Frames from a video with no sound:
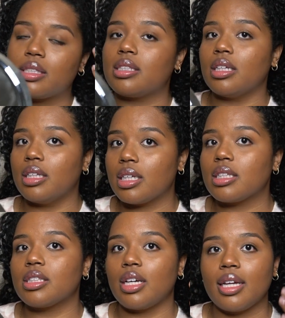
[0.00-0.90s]

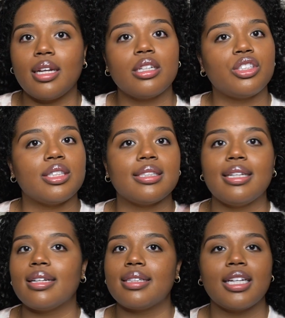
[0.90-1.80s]
looks good. Just
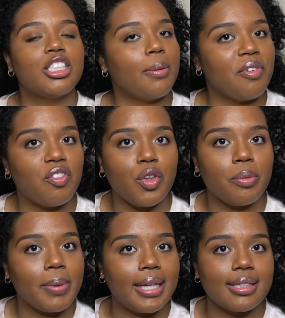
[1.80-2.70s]
need to touch up a few
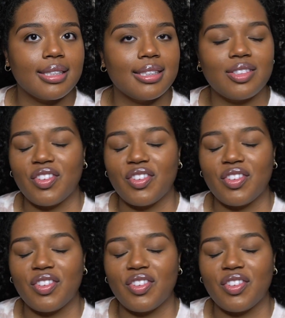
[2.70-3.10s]
places.